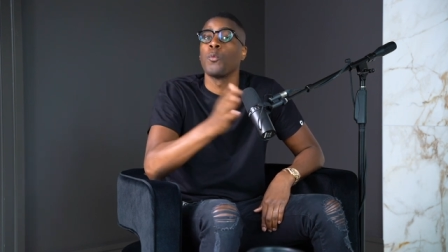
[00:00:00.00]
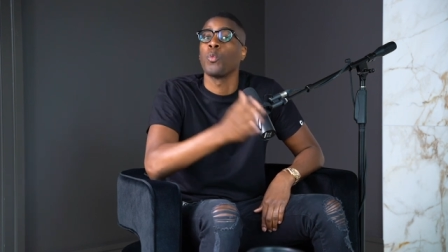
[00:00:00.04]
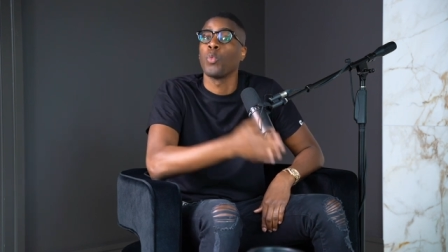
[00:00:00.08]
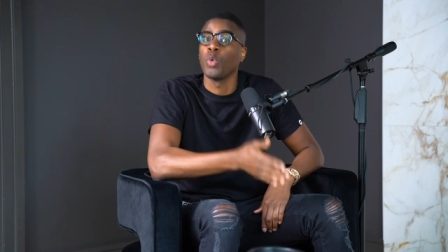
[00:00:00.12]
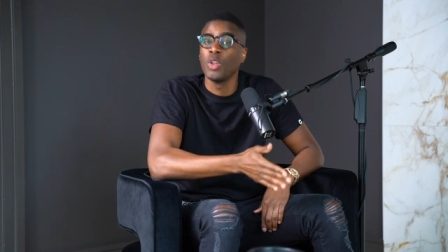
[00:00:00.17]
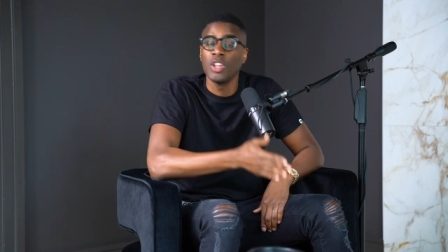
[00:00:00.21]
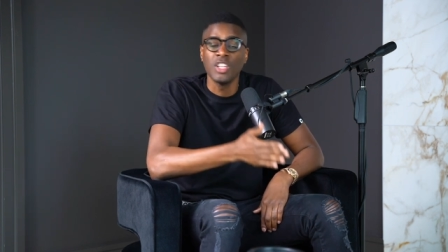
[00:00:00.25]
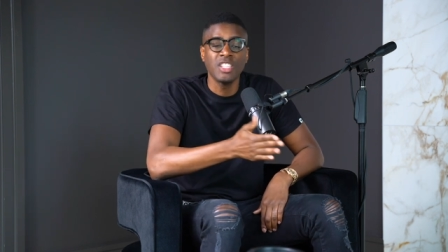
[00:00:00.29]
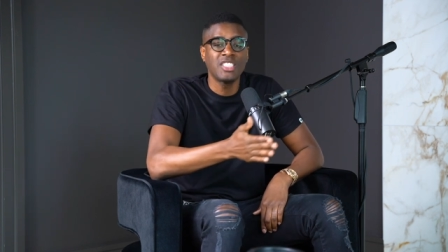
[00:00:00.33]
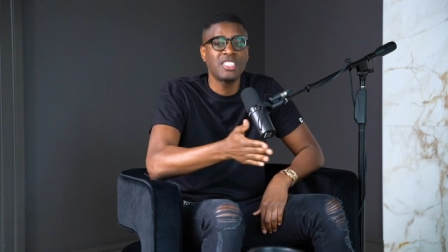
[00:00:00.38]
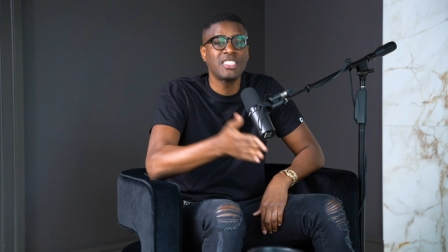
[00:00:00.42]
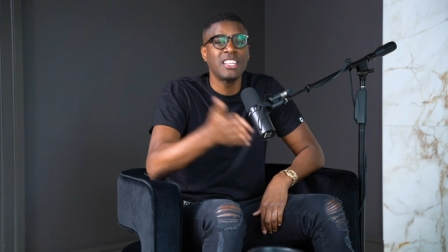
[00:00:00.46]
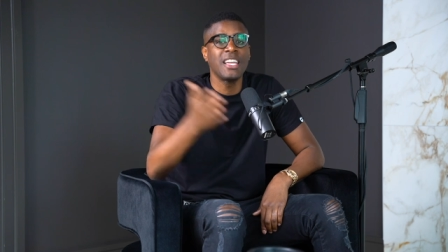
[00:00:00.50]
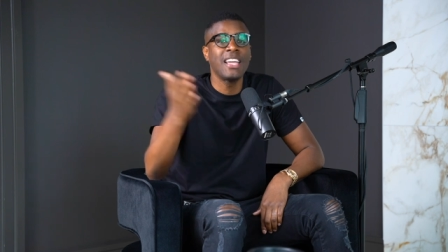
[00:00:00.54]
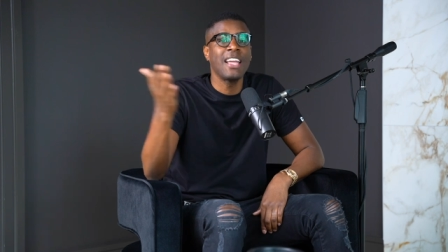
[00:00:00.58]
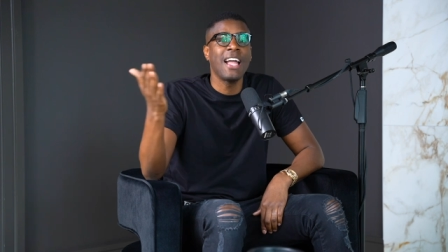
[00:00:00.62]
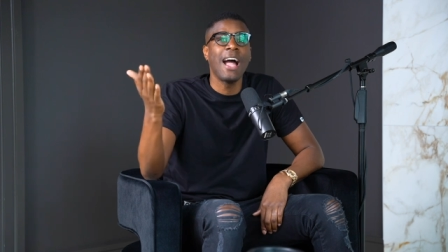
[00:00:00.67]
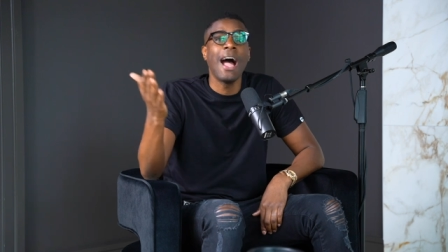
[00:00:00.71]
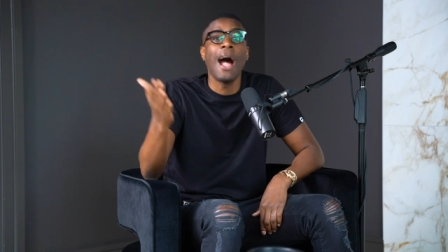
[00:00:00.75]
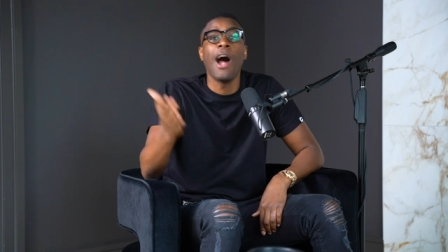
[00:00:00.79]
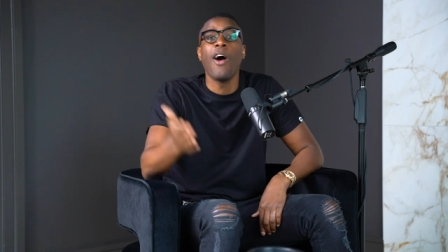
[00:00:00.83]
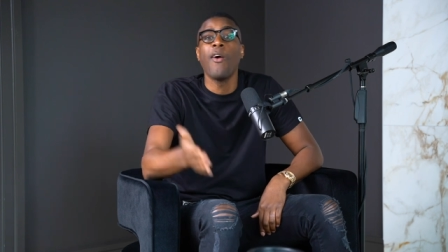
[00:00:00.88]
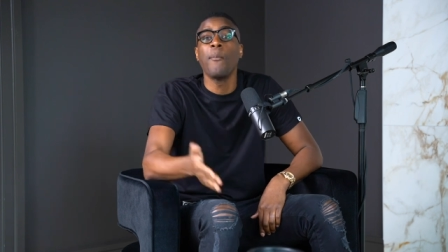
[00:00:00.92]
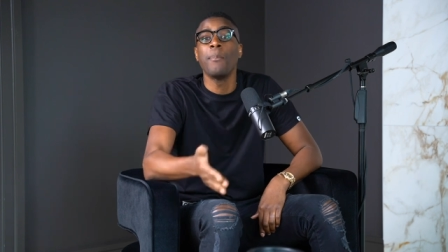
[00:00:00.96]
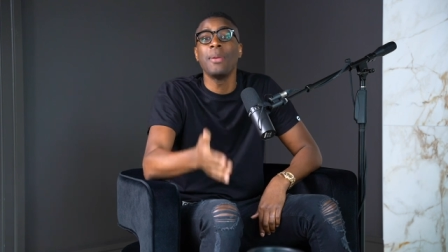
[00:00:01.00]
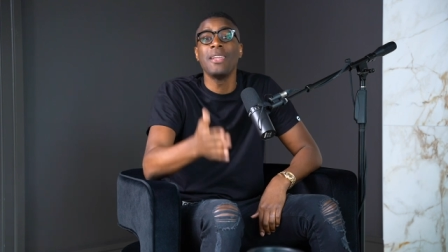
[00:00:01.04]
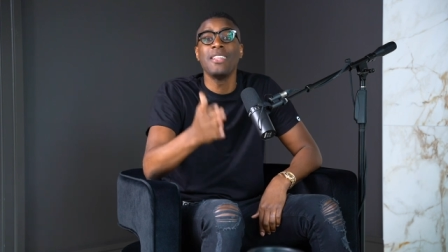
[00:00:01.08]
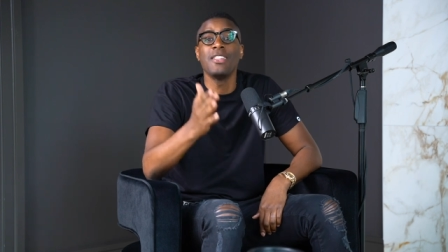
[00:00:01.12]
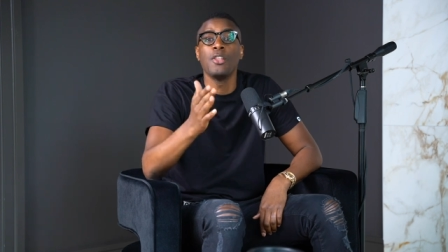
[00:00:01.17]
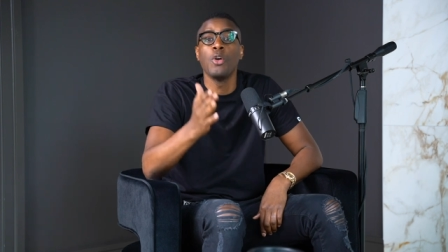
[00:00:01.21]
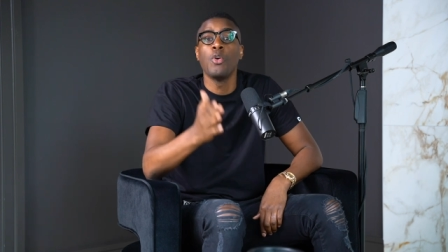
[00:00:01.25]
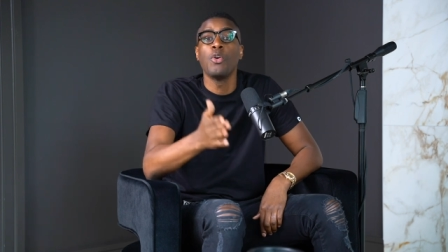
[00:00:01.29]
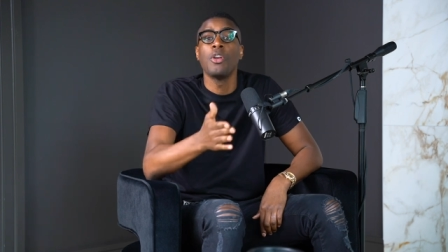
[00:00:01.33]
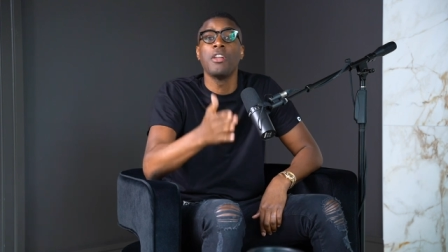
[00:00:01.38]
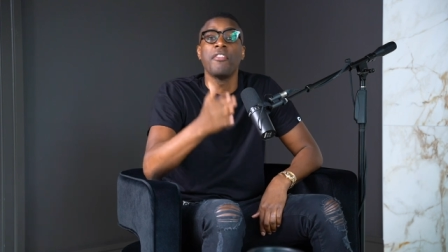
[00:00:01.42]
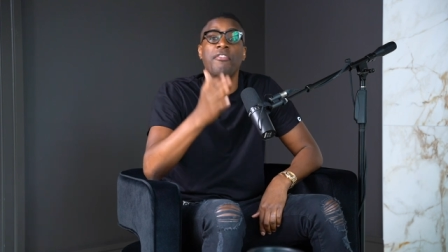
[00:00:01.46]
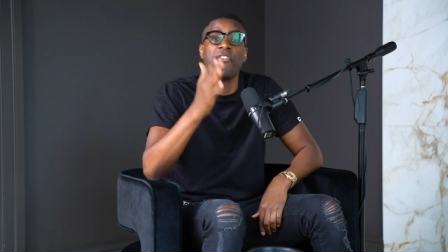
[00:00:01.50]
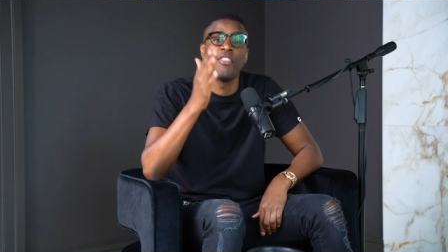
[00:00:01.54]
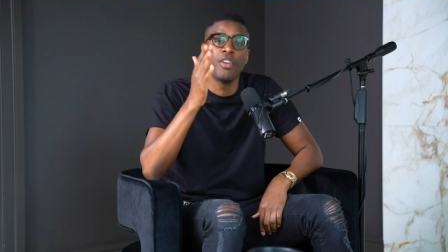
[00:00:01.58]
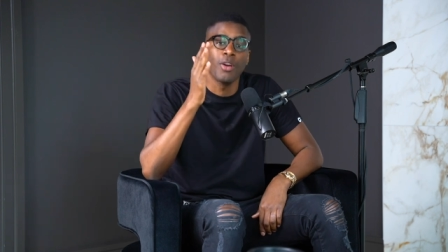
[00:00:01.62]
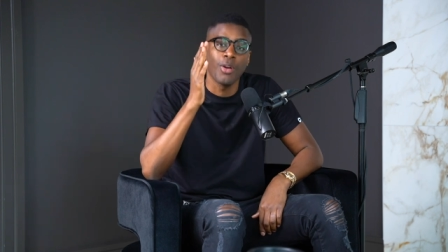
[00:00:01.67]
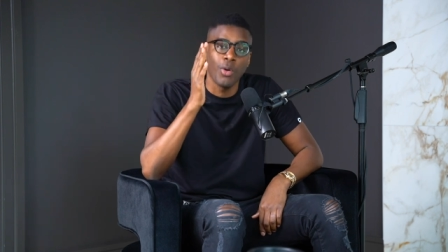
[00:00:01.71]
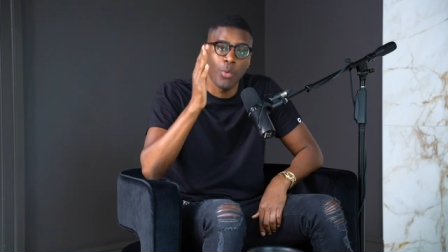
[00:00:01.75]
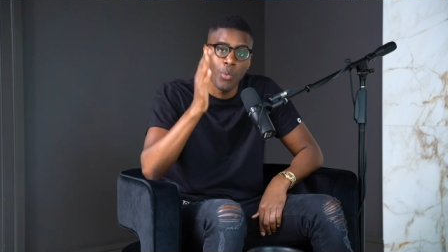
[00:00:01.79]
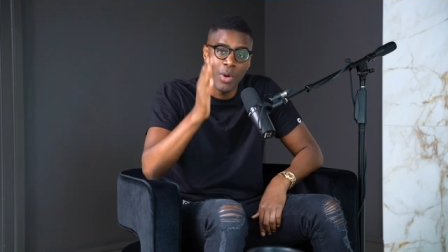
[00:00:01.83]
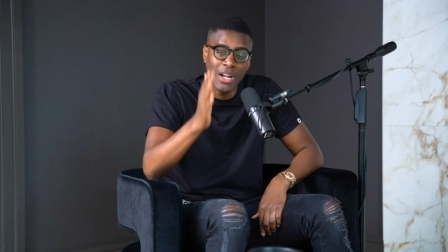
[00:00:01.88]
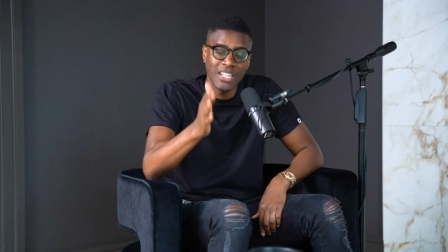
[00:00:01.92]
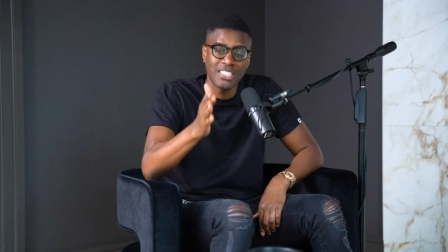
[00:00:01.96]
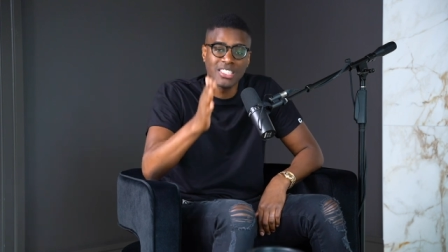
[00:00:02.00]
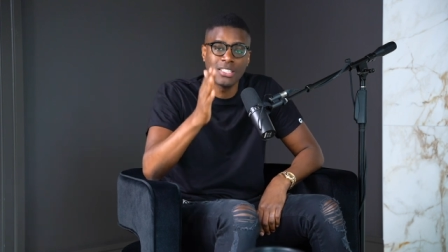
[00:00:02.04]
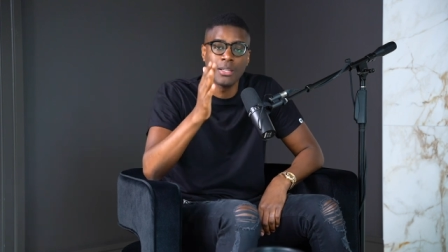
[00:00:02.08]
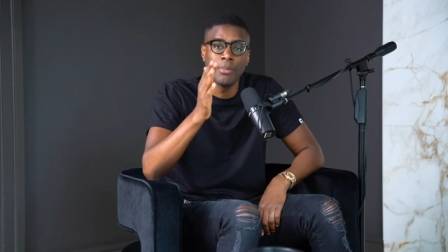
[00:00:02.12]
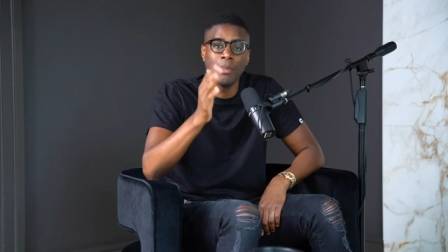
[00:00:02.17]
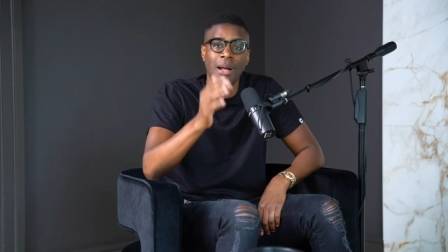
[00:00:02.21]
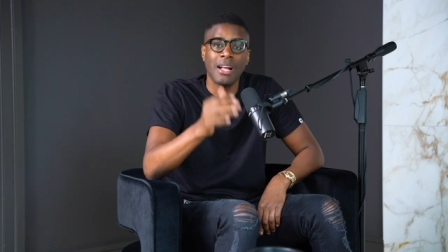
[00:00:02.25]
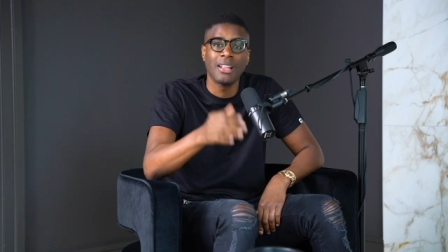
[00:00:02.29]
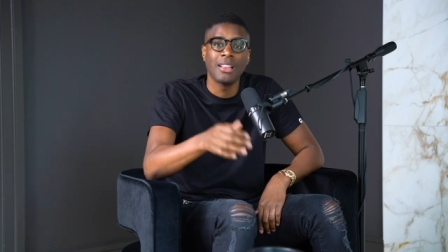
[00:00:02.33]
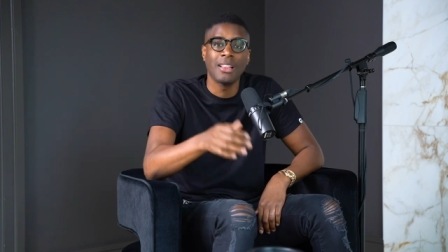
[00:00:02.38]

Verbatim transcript: Real estate, I'll be doing it for the rest of my